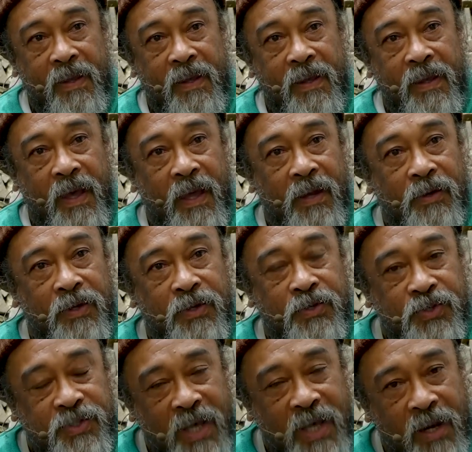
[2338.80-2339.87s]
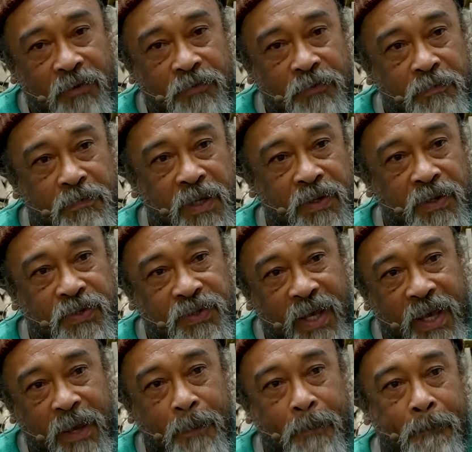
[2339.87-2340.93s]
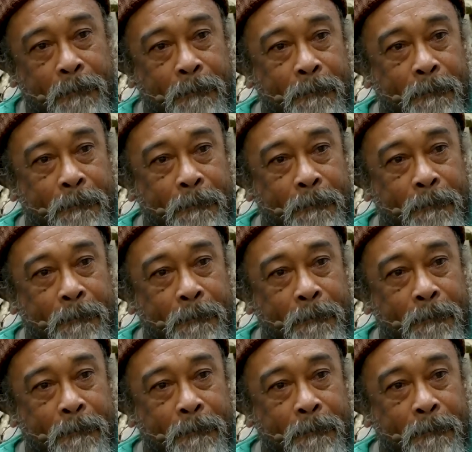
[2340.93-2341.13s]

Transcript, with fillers: Can the self be the same?